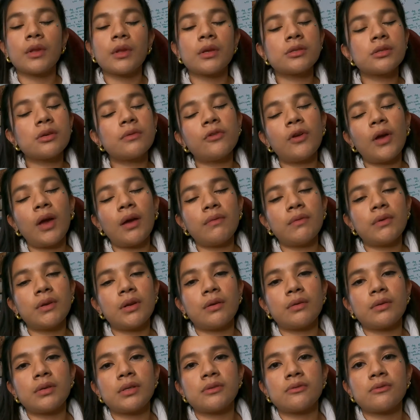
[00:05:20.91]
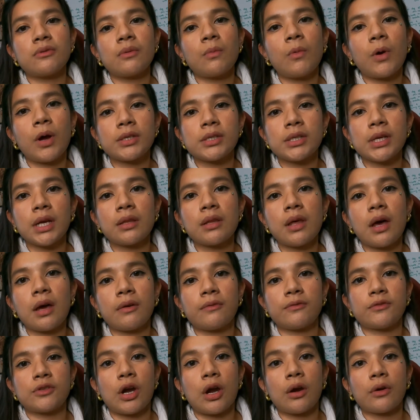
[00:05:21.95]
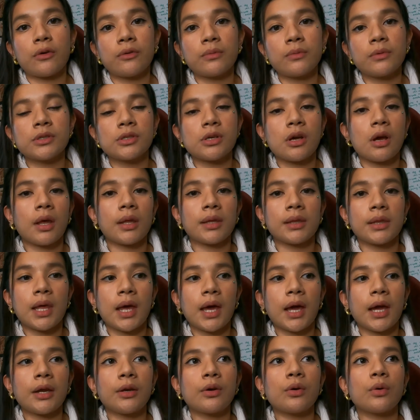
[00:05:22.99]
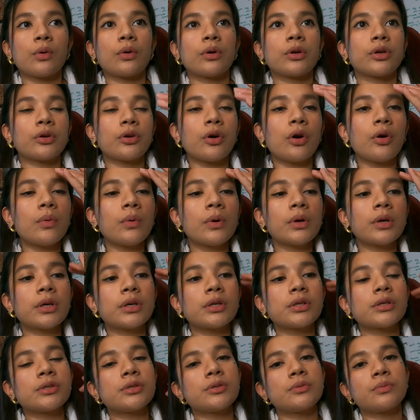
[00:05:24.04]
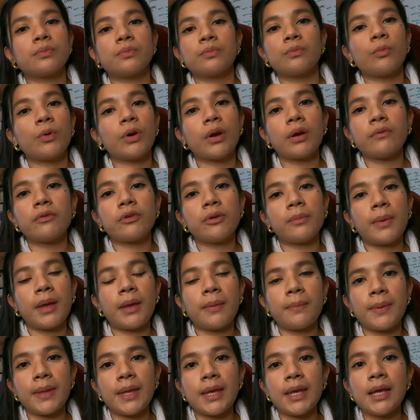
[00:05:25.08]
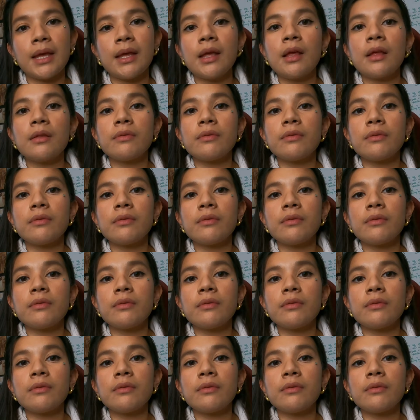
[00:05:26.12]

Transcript: So if you haven't noticed from watching a lot of dog groomers online or your coworkers, whatever it may be,